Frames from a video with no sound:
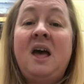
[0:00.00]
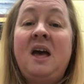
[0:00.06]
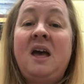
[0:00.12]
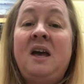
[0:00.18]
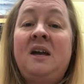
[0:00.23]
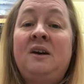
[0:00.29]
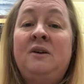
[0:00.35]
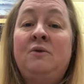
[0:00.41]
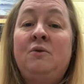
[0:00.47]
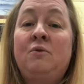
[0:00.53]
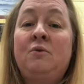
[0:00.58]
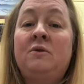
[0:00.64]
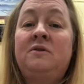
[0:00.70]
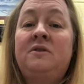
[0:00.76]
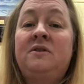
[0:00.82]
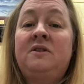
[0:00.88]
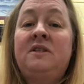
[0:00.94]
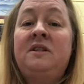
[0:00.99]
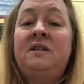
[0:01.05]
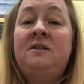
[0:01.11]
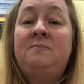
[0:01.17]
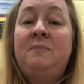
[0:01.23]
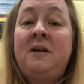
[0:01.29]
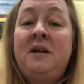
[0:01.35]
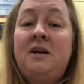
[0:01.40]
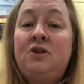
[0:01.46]
And of course, this
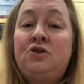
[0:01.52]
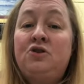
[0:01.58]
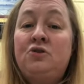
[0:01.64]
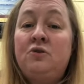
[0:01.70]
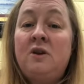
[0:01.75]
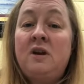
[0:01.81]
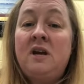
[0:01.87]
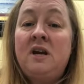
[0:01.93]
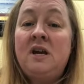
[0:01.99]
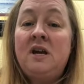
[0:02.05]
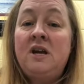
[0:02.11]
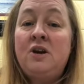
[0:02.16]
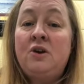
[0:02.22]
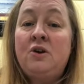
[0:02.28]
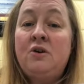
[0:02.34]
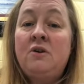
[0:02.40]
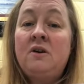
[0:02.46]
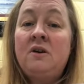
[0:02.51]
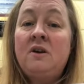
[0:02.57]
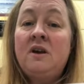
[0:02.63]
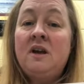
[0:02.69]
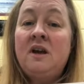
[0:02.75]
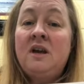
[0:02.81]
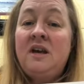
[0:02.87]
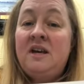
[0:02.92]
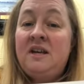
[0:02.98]
picture here
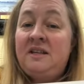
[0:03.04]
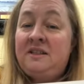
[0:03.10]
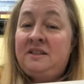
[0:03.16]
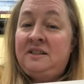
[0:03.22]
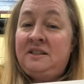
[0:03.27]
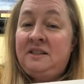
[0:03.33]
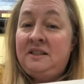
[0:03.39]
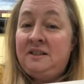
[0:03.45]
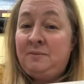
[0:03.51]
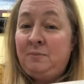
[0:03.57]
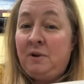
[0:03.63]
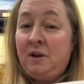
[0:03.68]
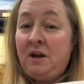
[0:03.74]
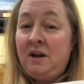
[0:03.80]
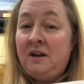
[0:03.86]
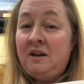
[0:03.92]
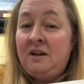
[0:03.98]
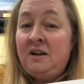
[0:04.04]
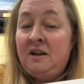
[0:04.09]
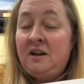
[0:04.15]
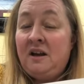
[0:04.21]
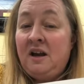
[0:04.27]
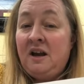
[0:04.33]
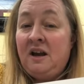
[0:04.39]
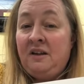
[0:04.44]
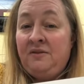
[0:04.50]
is displayed
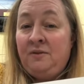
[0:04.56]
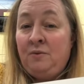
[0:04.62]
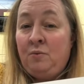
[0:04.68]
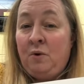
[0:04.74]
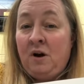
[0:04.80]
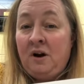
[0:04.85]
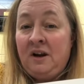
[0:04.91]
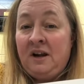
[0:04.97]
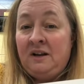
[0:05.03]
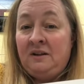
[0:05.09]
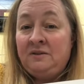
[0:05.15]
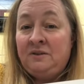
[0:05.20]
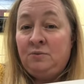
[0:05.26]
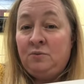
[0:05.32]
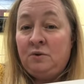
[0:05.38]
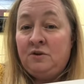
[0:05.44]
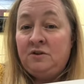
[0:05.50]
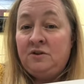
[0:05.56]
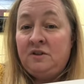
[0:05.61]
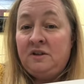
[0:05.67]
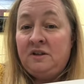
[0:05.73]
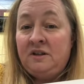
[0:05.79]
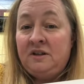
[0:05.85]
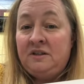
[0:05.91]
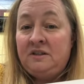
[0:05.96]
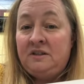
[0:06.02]
at the White House in Washington,
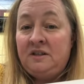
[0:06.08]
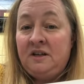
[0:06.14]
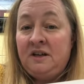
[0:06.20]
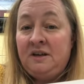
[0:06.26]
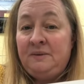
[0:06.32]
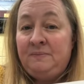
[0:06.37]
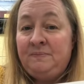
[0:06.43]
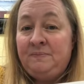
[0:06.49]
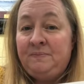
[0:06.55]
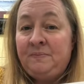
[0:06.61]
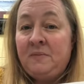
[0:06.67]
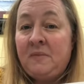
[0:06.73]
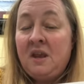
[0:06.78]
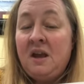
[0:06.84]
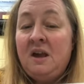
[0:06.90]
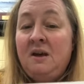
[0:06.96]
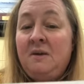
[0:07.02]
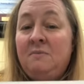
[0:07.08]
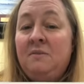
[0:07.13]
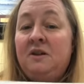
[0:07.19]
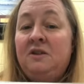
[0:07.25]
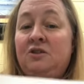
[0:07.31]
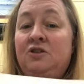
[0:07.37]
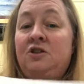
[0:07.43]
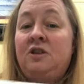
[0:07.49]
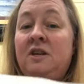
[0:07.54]
D.C.
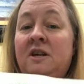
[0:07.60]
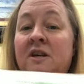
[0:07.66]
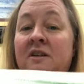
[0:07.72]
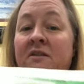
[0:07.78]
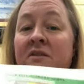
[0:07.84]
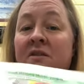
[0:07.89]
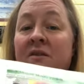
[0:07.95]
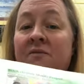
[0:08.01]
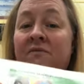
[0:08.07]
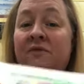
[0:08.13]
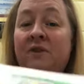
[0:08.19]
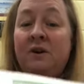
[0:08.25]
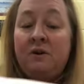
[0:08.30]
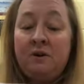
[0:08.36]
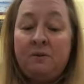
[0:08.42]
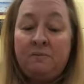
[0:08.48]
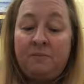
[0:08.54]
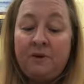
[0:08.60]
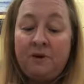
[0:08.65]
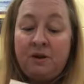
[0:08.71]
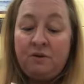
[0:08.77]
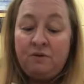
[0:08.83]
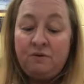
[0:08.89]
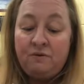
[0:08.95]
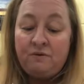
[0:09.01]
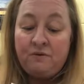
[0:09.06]
But she has done very
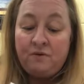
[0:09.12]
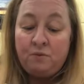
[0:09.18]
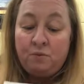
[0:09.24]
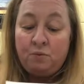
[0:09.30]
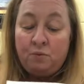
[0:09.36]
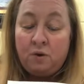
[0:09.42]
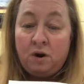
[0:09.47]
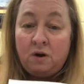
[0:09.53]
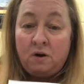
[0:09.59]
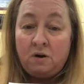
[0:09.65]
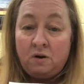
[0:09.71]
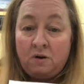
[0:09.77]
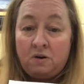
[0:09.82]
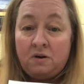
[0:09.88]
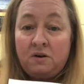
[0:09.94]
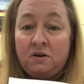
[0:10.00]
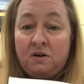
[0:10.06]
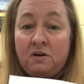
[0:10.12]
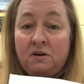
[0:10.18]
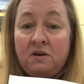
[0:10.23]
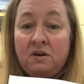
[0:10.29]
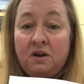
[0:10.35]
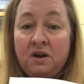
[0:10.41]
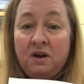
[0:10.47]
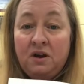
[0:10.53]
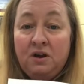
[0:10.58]
beautiful work.
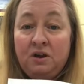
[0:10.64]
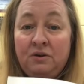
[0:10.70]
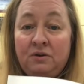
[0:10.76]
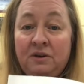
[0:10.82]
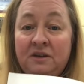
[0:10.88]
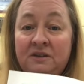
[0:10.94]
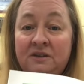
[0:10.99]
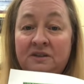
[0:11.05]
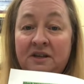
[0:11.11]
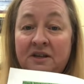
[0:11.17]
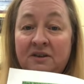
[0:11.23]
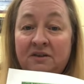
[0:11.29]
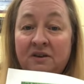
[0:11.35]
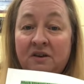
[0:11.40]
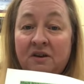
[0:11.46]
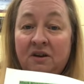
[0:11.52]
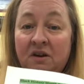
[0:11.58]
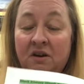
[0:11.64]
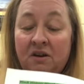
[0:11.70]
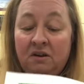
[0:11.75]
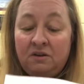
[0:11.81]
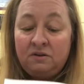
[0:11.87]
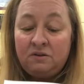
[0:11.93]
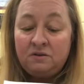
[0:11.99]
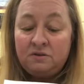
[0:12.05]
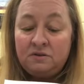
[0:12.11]
You can see the
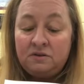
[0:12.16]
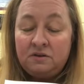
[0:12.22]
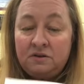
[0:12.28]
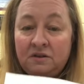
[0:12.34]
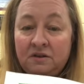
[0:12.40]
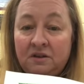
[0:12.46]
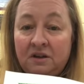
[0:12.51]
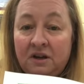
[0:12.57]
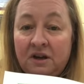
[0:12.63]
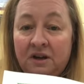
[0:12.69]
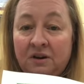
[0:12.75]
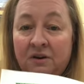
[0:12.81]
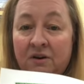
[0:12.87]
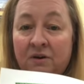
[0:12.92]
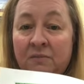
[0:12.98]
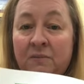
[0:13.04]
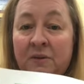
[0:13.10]
colors in her